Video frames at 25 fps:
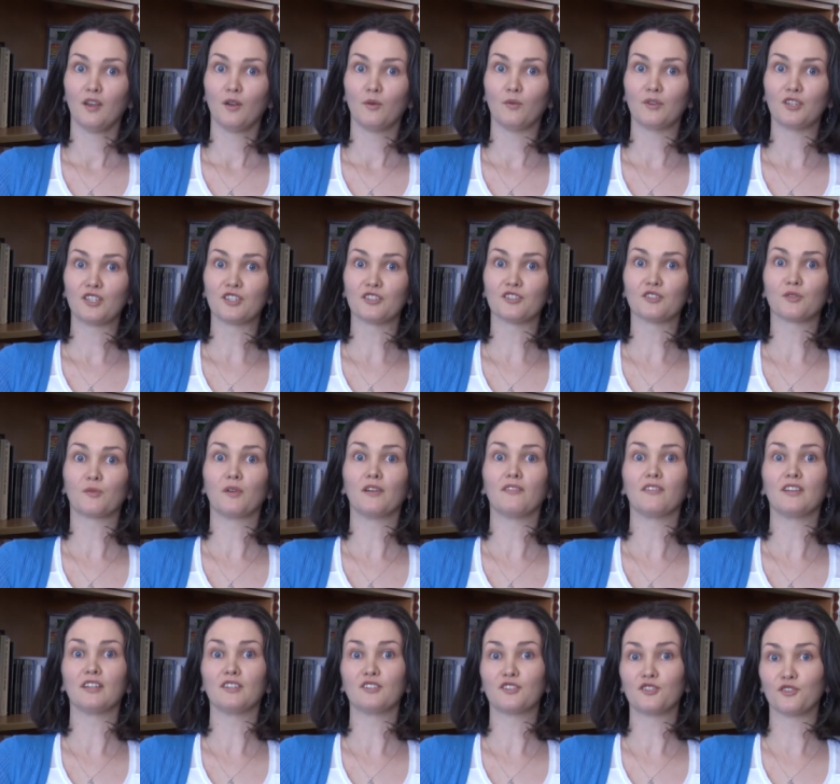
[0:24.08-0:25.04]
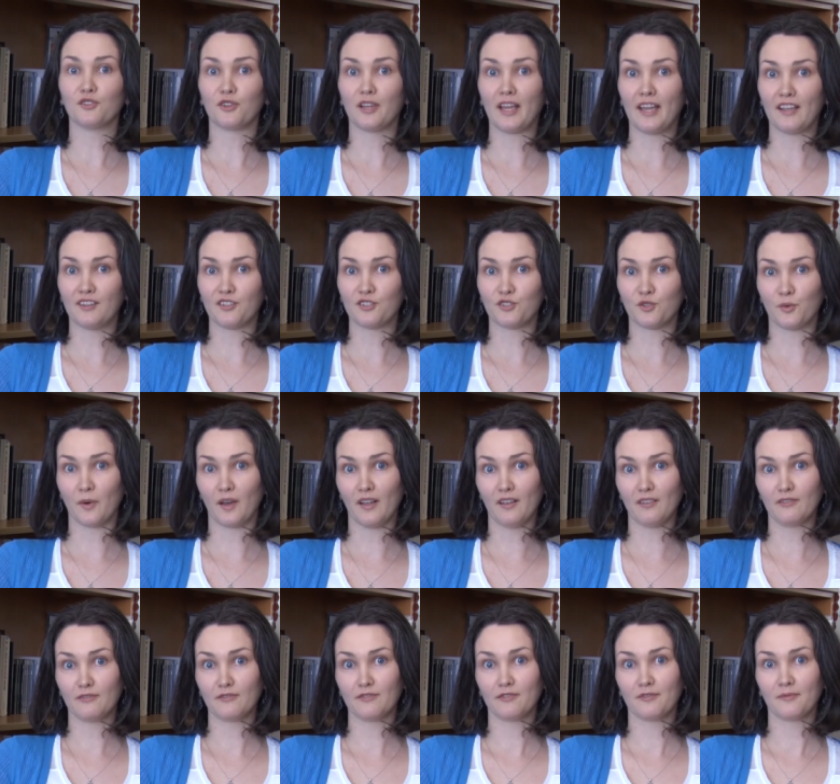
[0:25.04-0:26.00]
which is equivalent to K to
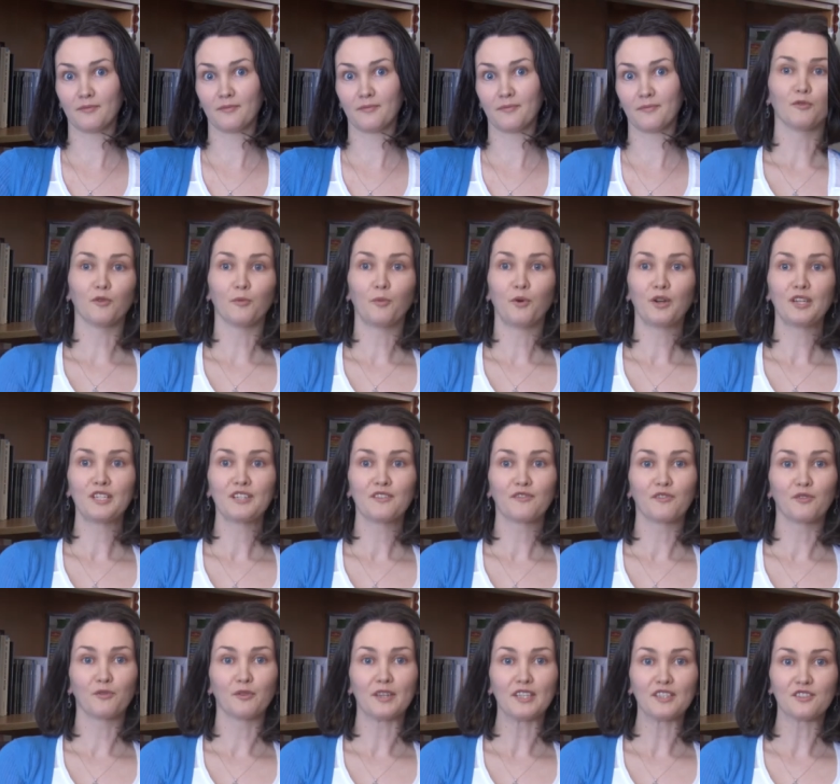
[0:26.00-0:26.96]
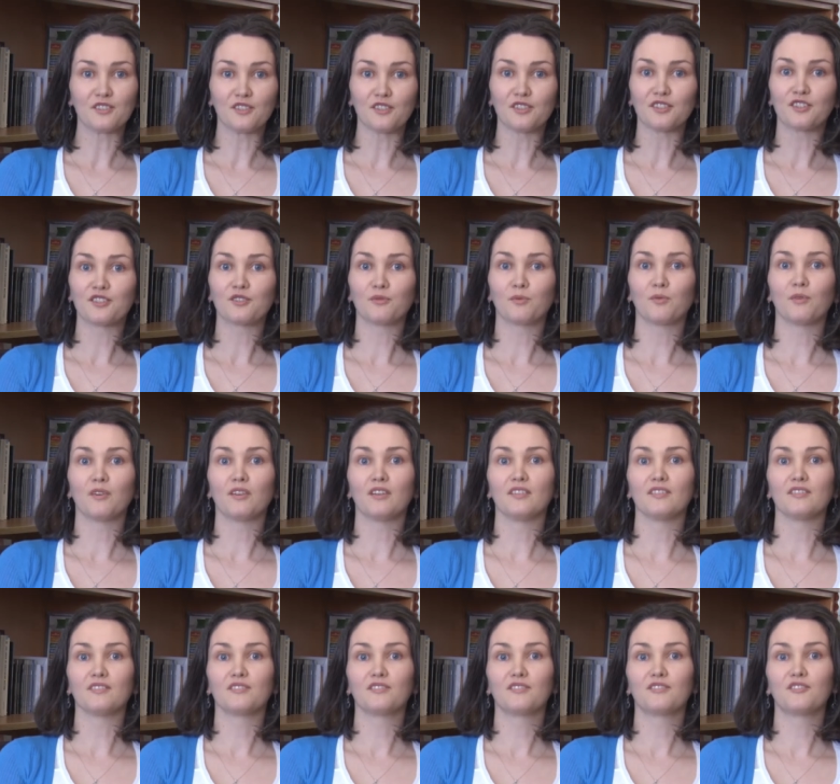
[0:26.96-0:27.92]
12. The point of the research
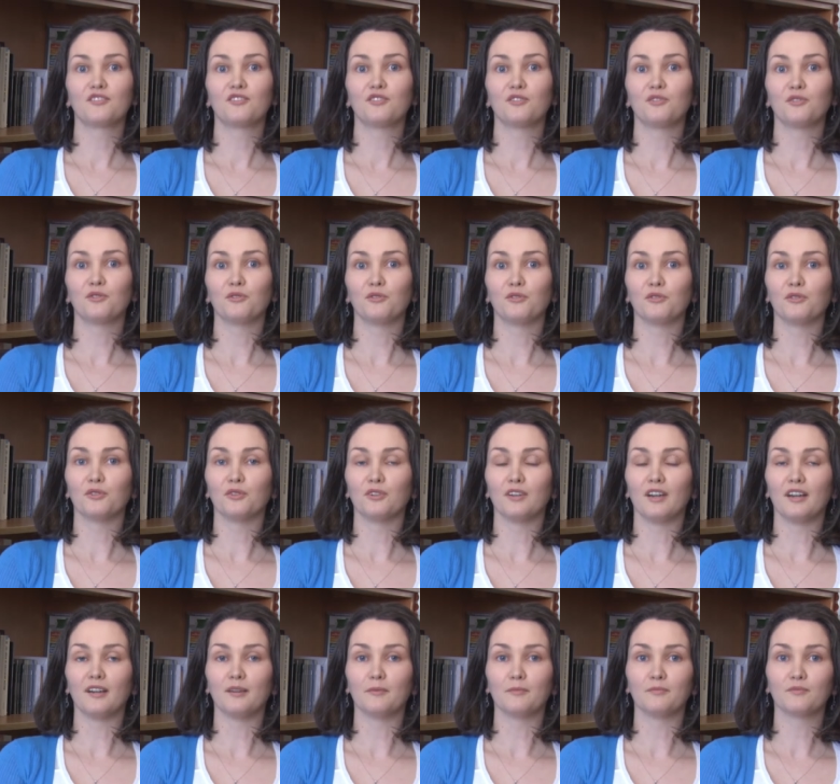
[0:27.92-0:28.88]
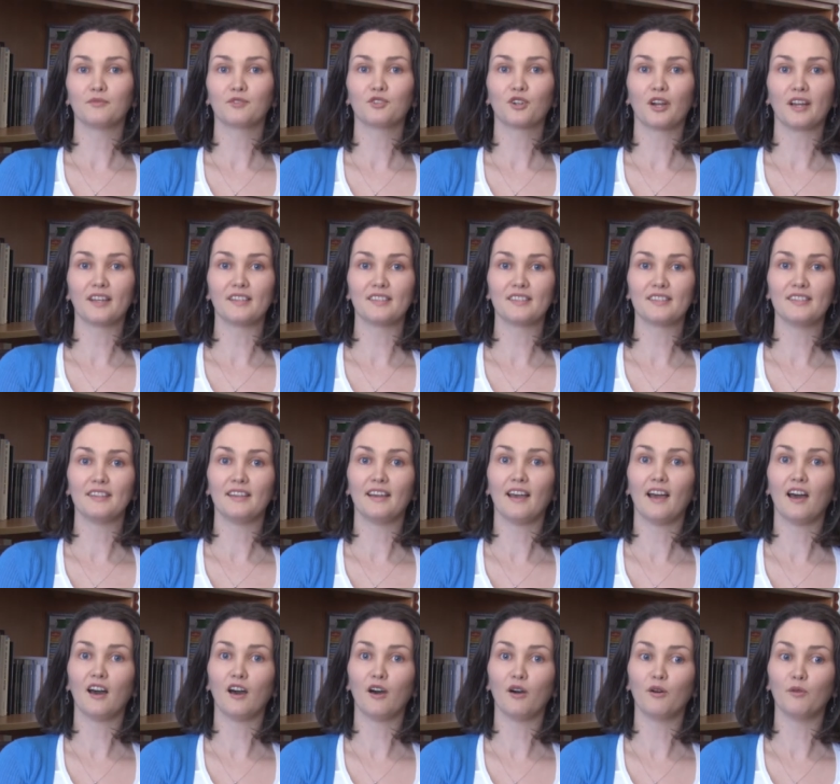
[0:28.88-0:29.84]
was to um, try and see
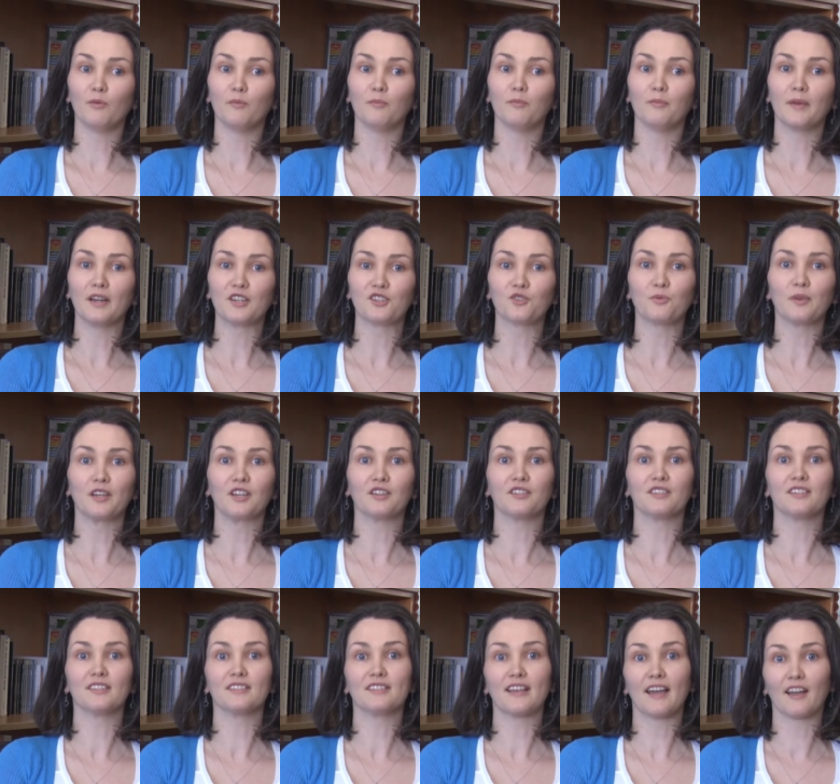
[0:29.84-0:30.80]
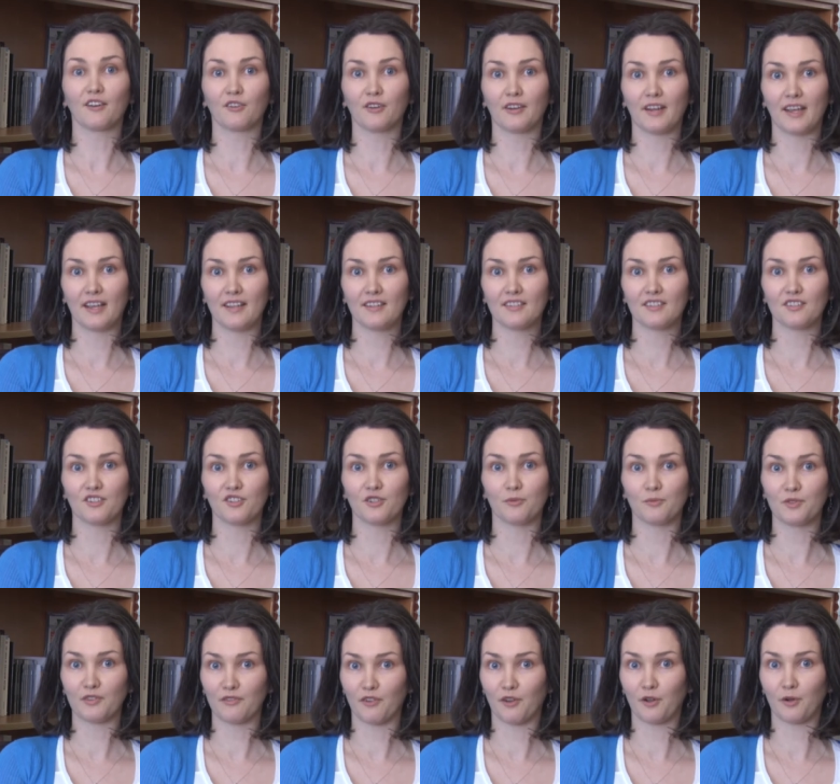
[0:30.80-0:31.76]
how much we could disaggregate in
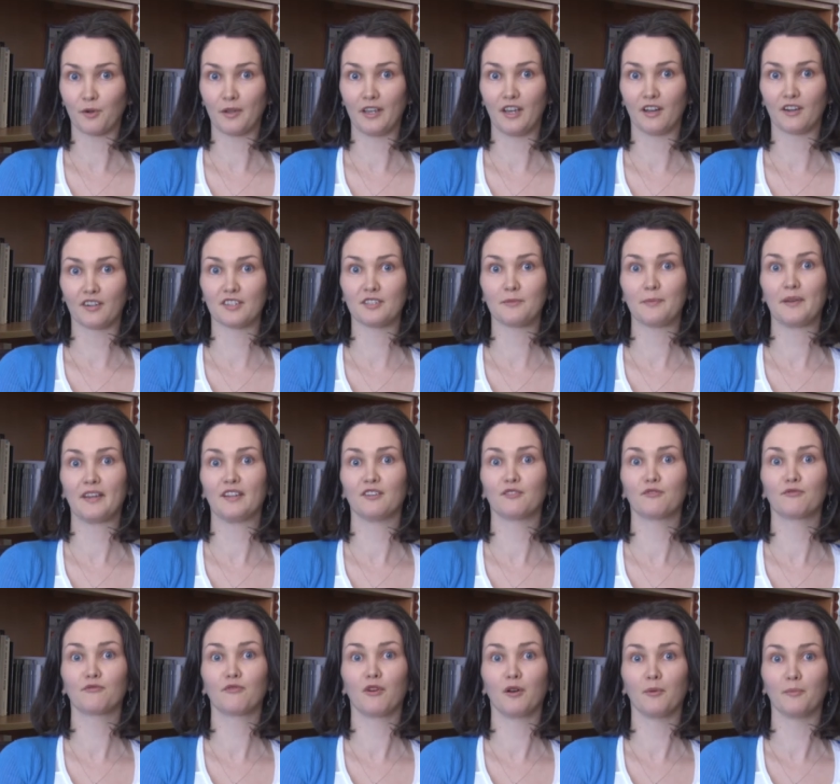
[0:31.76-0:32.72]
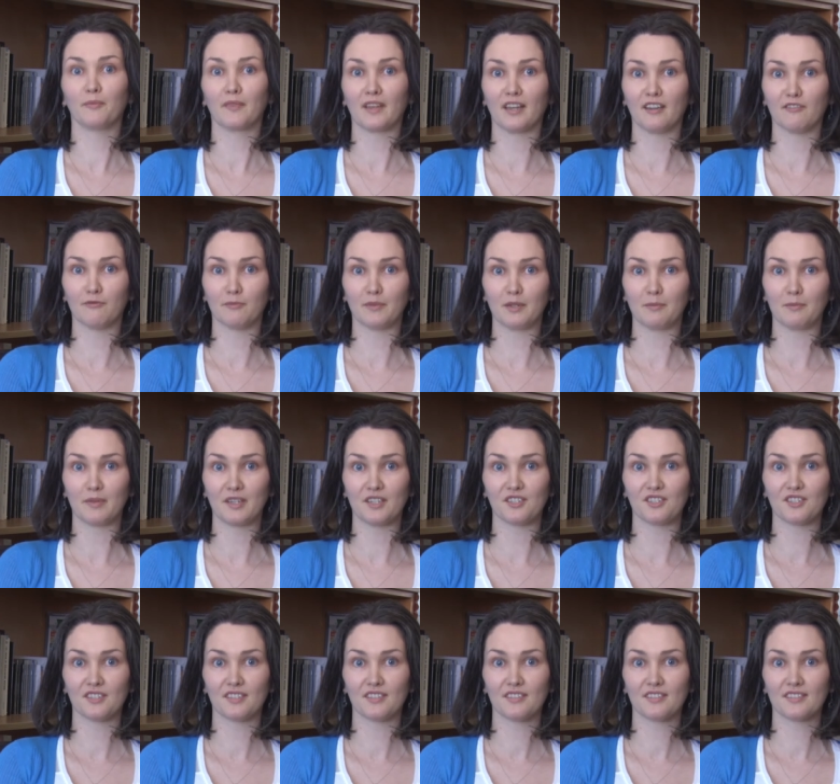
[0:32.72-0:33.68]
terms of OER spend from the government
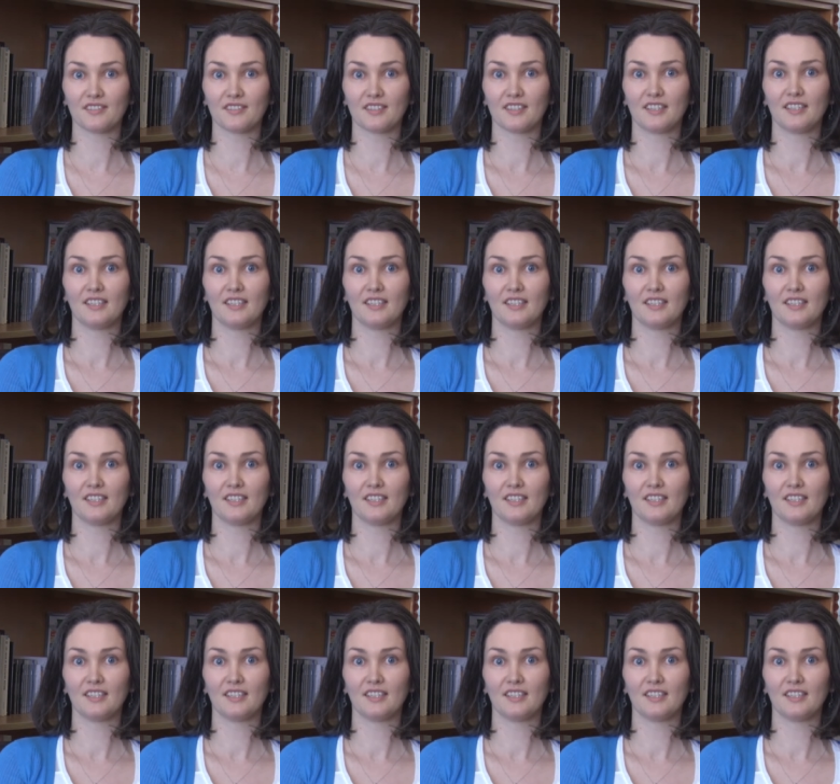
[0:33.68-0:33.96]
budgets.